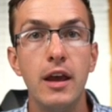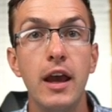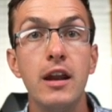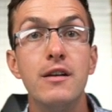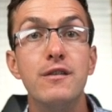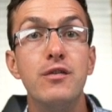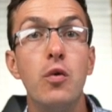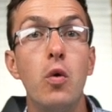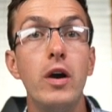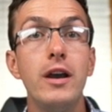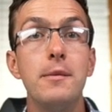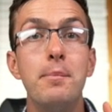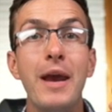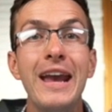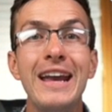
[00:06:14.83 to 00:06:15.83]
and
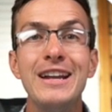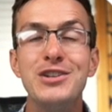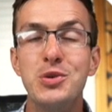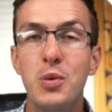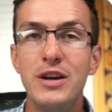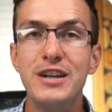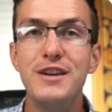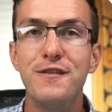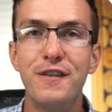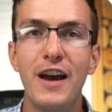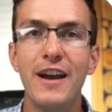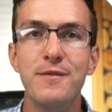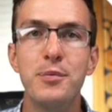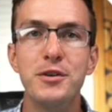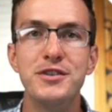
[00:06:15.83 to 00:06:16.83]
avoid paying
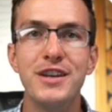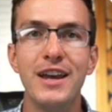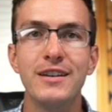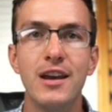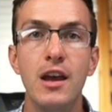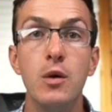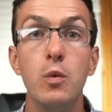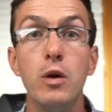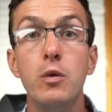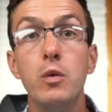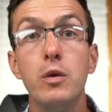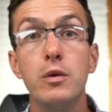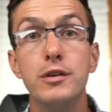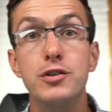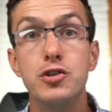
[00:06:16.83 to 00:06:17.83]
25% when we
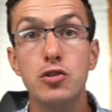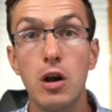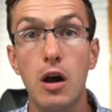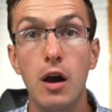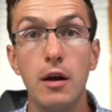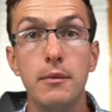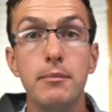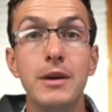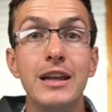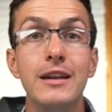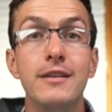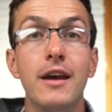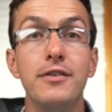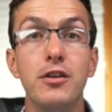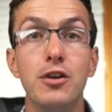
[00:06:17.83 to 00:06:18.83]
withdraw, meaning
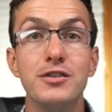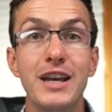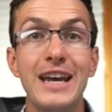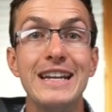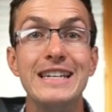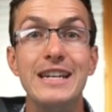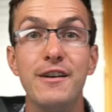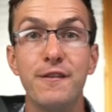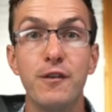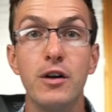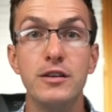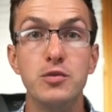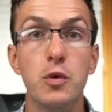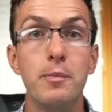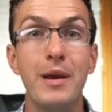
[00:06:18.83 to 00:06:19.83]
that there's a
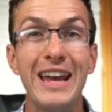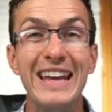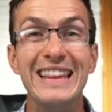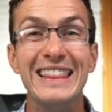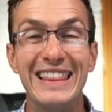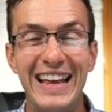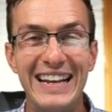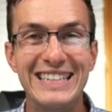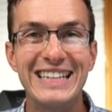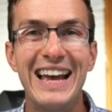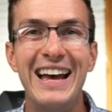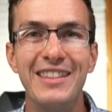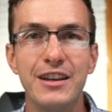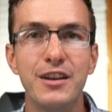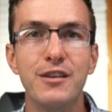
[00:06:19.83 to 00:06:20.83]
difference, we're paying less
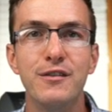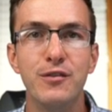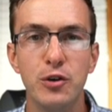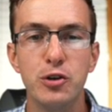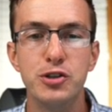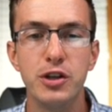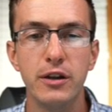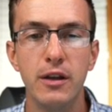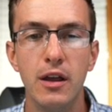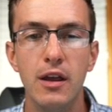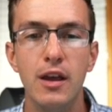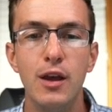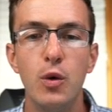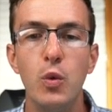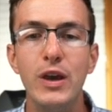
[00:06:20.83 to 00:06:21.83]
on the conversion,
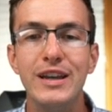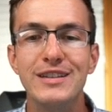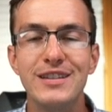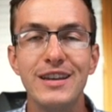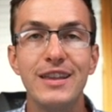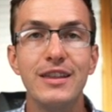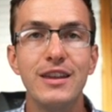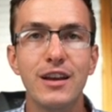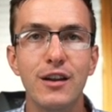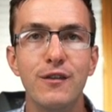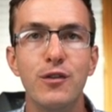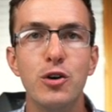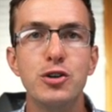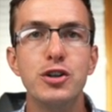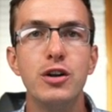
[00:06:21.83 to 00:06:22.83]
we can see that the
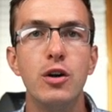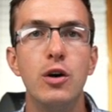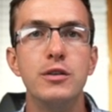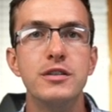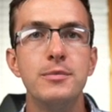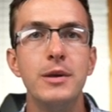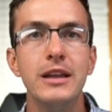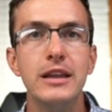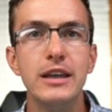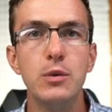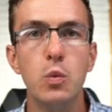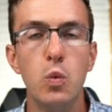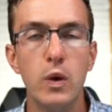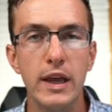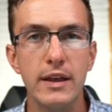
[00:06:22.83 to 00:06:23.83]
conversion ultimately
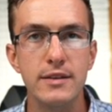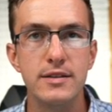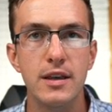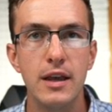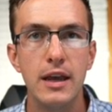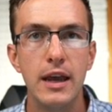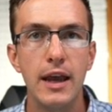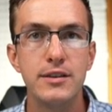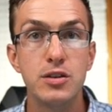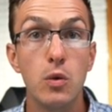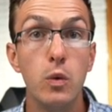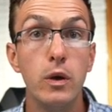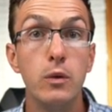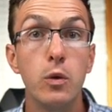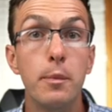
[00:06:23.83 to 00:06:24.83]
wins. And so
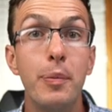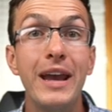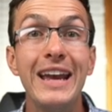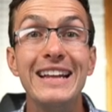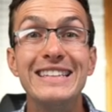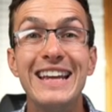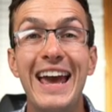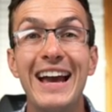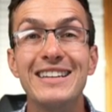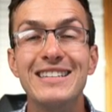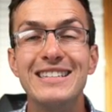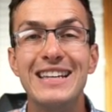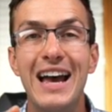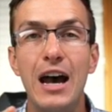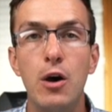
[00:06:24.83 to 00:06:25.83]
when we're paying
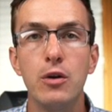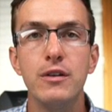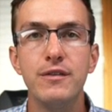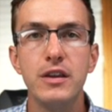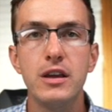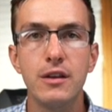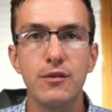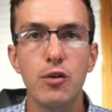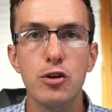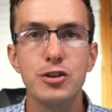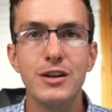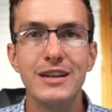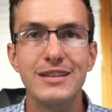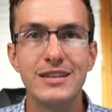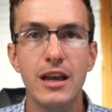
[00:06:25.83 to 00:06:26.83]
taxes out of the conversion
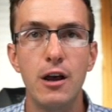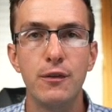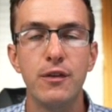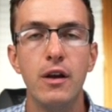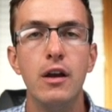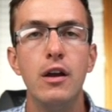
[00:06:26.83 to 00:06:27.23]
itself,